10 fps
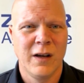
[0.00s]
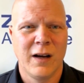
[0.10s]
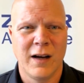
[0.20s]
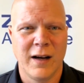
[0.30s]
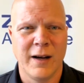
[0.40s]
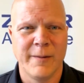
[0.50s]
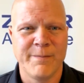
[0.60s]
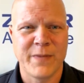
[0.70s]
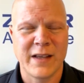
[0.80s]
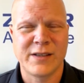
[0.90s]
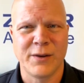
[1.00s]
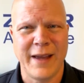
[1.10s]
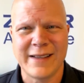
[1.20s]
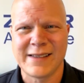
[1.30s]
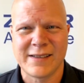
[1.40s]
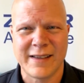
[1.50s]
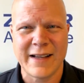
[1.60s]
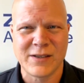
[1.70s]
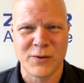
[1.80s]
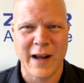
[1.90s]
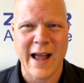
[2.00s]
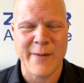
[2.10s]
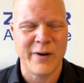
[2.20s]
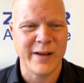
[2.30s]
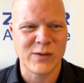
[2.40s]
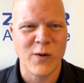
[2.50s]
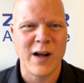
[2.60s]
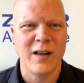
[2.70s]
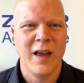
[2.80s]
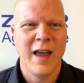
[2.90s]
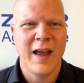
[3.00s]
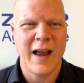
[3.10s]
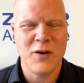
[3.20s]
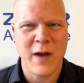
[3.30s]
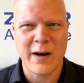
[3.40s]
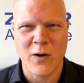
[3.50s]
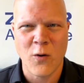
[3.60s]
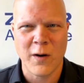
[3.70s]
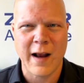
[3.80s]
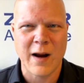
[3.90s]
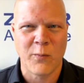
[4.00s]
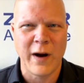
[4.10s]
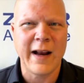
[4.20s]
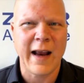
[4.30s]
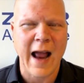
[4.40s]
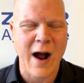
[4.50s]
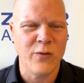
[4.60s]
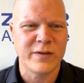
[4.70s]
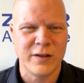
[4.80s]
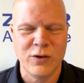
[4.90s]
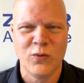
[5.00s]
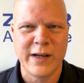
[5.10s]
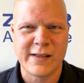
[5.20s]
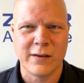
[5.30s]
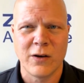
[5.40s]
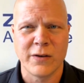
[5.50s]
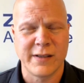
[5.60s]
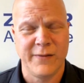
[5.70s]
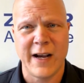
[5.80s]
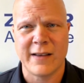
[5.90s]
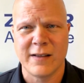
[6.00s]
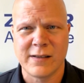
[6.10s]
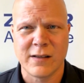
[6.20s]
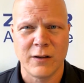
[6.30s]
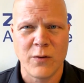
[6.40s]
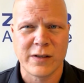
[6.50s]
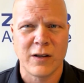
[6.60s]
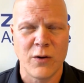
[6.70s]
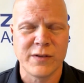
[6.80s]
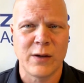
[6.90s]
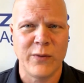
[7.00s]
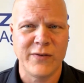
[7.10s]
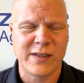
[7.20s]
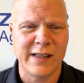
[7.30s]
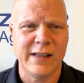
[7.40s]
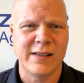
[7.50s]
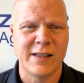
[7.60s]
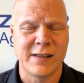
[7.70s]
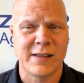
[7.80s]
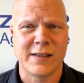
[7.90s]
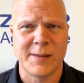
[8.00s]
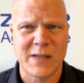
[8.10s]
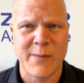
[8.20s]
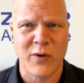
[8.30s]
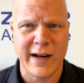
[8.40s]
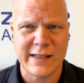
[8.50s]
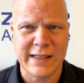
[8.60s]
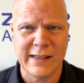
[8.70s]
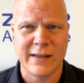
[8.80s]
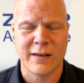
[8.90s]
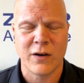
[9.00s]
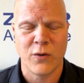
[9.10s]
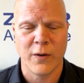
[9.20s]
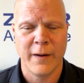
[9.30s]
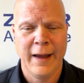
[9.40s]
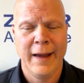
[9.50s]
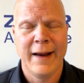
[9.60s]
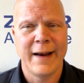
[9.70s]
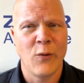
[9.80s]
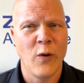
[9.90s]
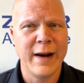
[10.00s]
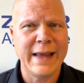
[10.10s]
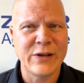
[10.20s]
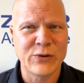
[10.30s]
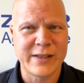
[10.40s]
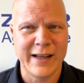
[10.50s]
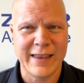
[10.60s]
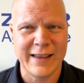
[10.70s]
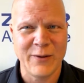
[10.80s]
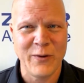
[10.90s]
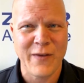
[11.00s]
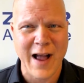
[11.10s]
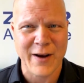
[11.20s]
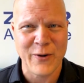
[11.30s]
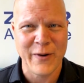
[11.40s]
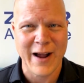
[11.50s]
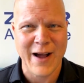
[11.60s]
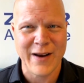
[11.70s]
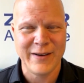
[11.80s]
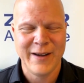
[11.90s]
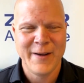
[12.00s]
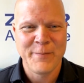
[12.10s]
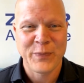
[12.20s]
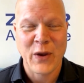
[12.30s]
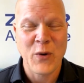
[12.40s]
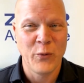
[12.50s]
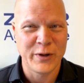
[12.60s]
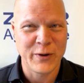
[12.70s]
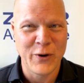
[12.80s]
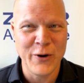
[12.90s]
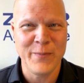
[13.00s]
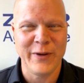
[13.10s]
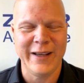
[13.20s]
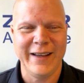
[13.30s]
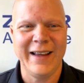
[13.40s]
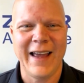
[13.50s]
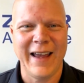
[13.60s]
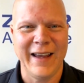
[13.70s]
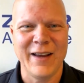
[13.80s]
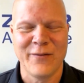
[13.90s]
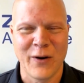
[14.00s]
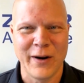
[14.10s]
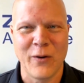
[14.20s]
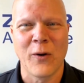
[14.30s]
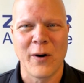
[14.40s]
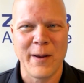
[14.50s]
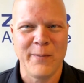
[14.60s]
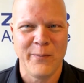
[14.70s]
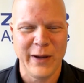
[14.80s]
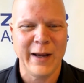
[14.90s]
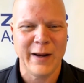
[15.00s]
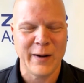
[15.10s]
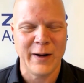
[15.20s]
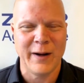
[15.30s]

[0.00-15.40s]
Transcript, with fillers: So that's sort of happening as well. And you had corn kind of break out to new recent lows. In fact, this is the lowest close that we've seen since September 18th in the corn. Now, one interesting thing that we've got going on, which could be a inverted or a big,